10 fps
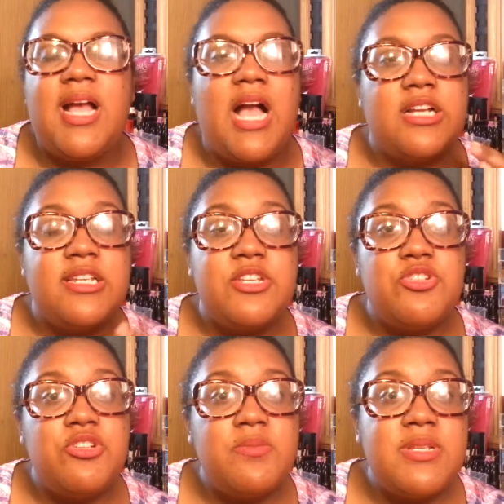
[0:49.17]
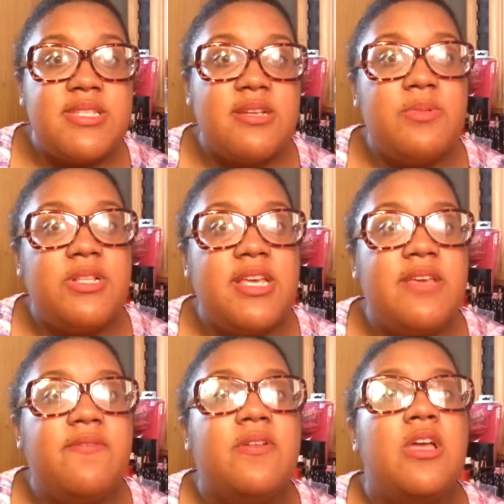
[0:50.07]
acne treatments, I
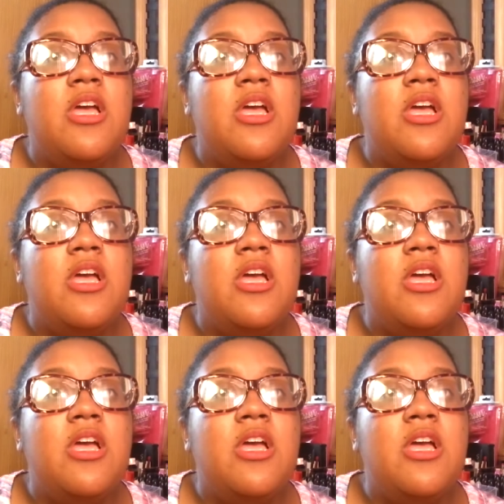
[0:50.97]
believe.